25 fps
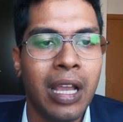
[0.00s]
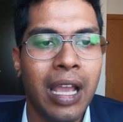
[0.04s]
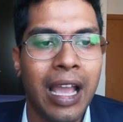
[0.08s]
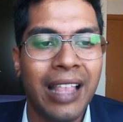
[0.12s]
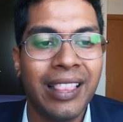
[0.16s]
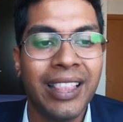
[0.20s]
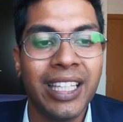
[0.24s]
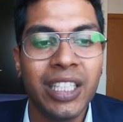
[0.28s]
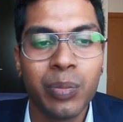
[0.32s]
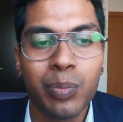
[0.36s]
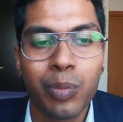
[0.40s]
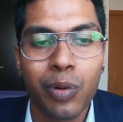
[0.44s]

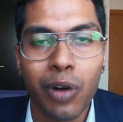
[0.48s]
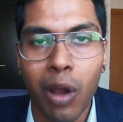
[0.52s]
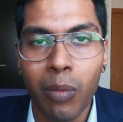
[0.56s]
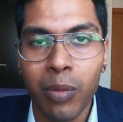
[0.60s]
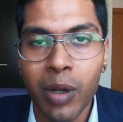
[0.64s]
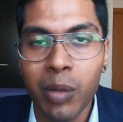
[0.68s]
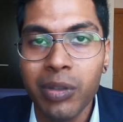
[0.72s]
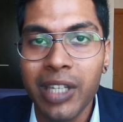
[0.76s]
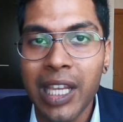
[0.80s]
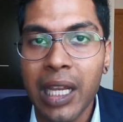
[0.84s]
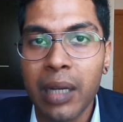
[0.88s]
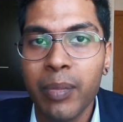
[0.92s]
and this
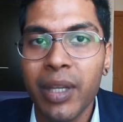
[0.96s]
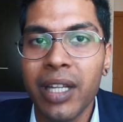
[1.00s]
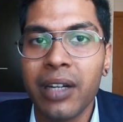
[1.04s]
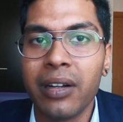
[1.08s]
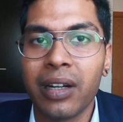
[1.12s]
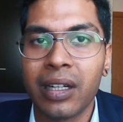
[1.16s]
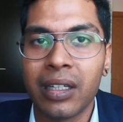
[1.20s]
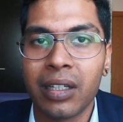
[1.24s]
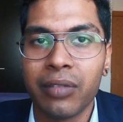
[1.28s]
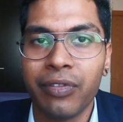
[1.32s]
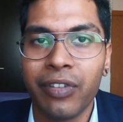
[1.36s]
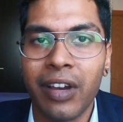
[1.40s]
problem can be
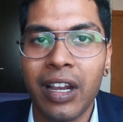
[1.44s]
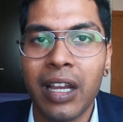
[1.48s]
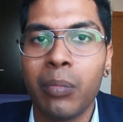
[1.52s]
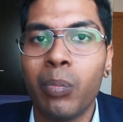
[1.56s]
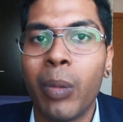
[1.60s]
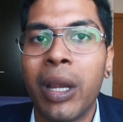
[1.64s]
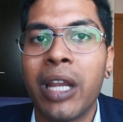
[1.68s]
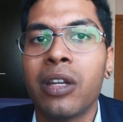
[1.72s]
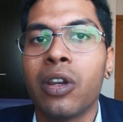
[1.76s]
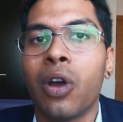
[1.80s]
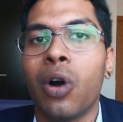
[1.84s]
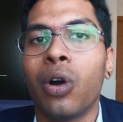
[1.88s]

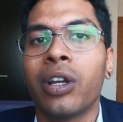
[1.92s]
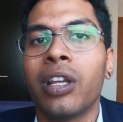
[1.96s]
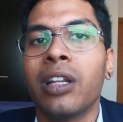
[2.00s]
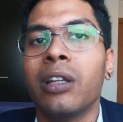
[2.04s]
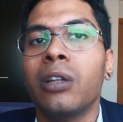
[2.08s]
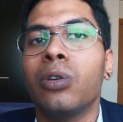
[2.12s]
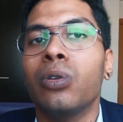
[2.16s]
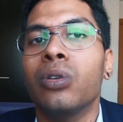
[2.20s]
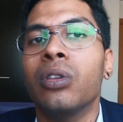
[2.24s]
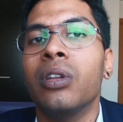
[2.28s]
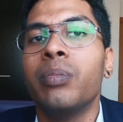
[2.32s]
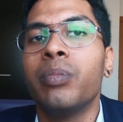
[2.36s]
rectified by
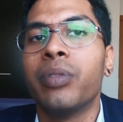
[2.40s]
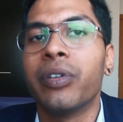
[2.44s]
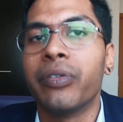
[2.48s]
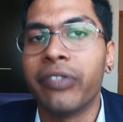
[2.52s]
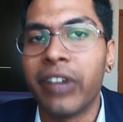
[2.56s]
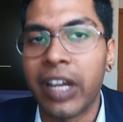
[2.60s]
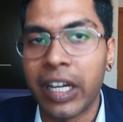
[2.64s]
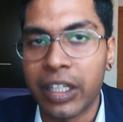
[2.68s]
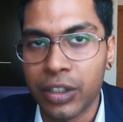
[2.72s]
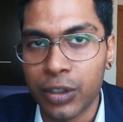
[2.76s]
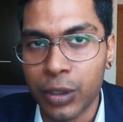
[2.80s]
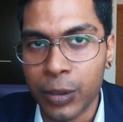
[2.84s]
talking to the
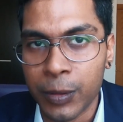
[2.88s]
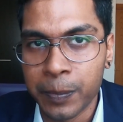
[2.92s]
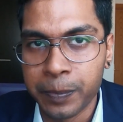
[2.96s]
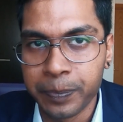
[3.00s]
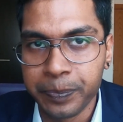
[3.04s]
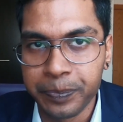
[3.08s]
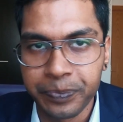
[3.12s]
prefecture.